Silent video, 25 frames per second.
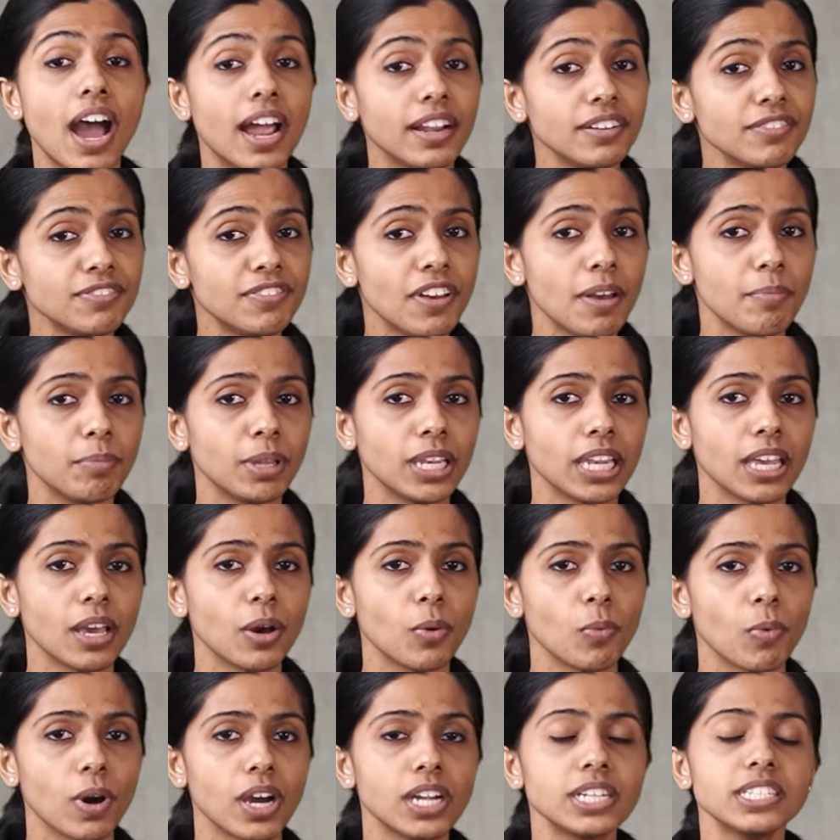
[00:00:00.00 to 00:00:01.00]

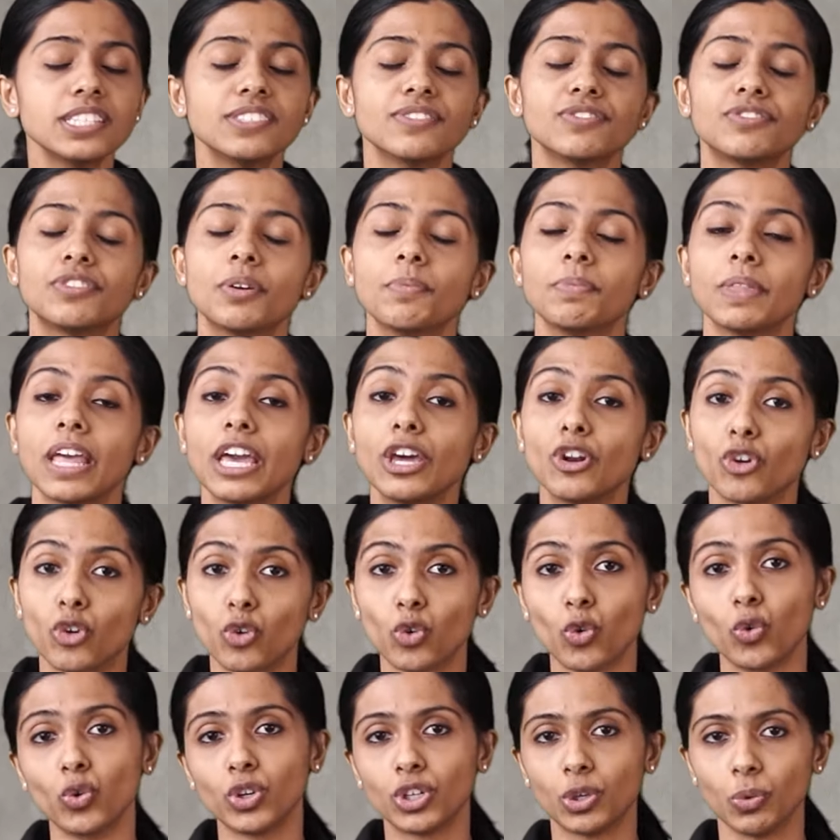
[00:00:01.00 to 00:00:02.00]
unfamiliar words from their
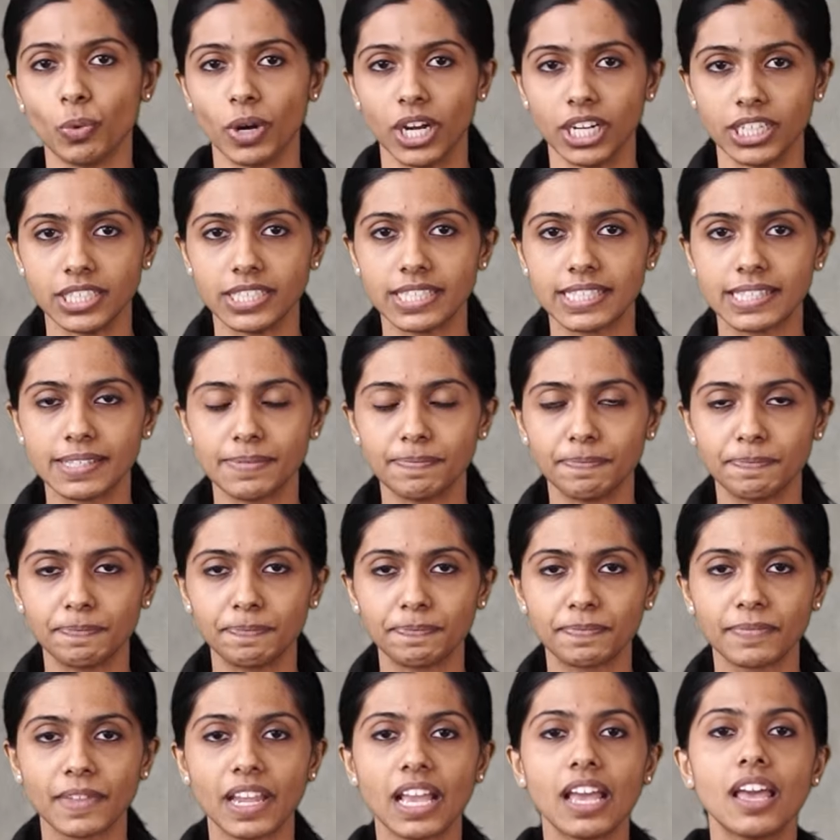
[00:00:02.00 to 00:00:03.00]
root words.
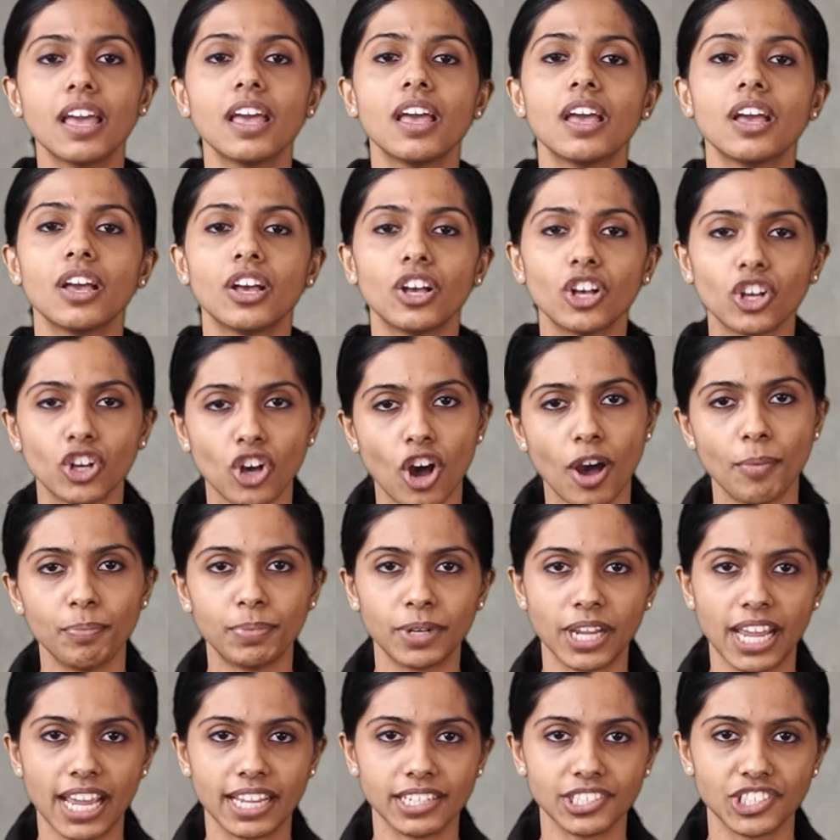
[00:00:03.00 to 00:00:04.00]

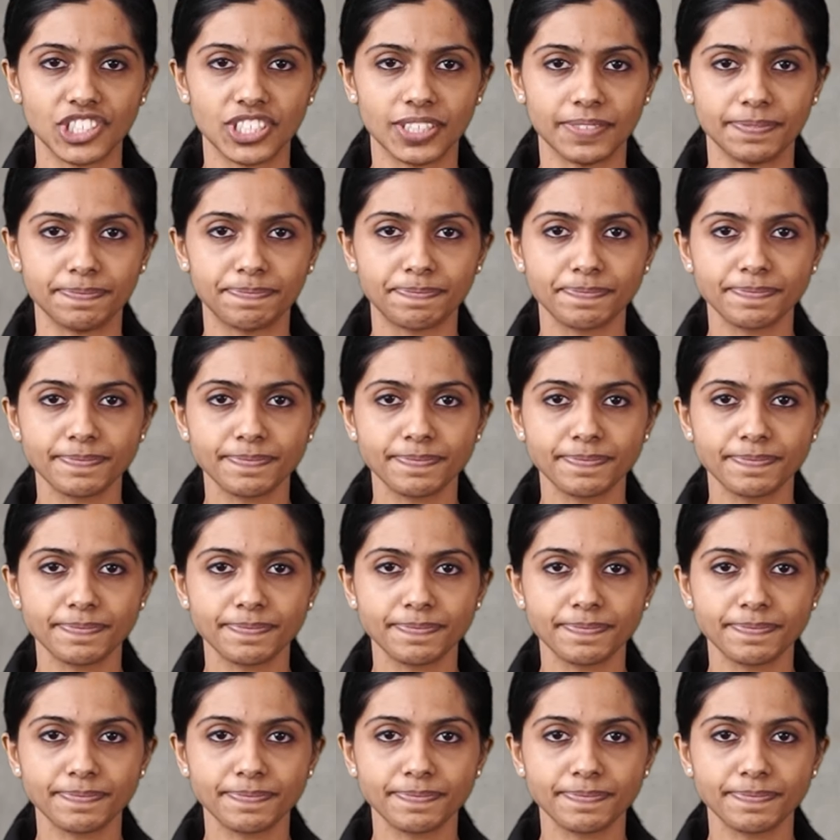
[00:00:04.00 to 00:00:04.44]
Comprehension.